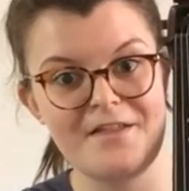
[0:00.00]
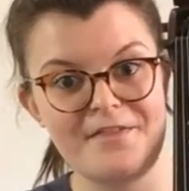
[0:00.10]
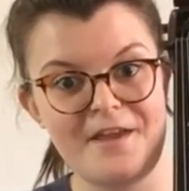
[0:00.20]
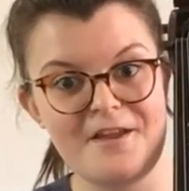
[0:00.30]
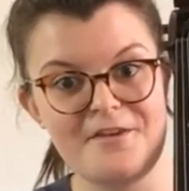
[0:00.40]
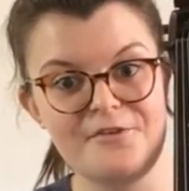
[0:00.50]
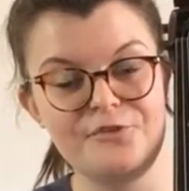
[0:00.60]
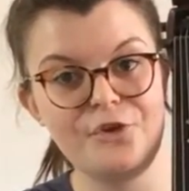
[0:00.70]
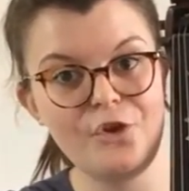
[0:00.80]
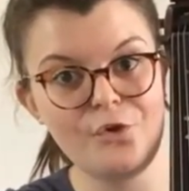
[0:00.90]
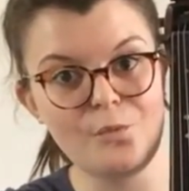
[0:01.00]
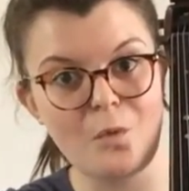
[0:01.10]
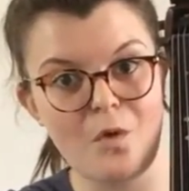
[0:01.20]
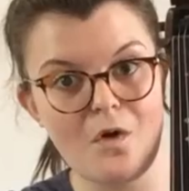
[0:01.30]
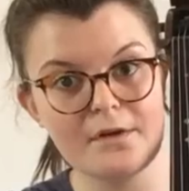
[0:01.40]
Then 2
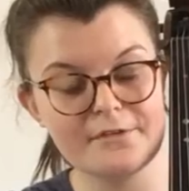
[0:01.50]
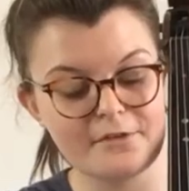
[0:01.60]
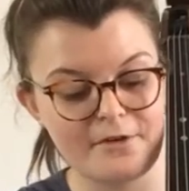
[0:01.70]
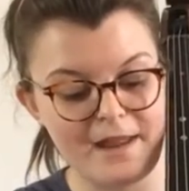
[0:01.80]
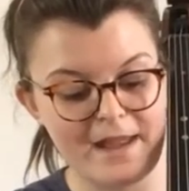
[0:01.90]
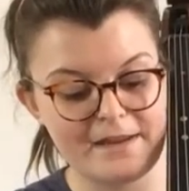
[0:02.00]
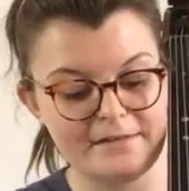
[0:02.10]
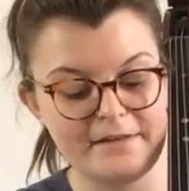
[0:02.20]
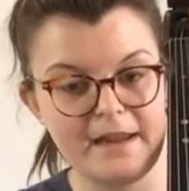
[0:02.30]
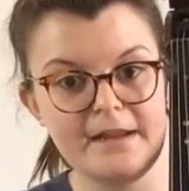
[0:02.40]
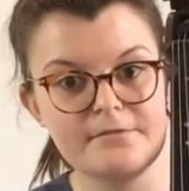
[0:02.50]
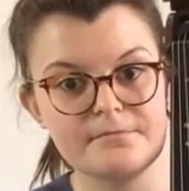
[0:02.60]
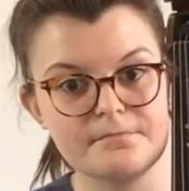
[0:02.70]
walks on A and D.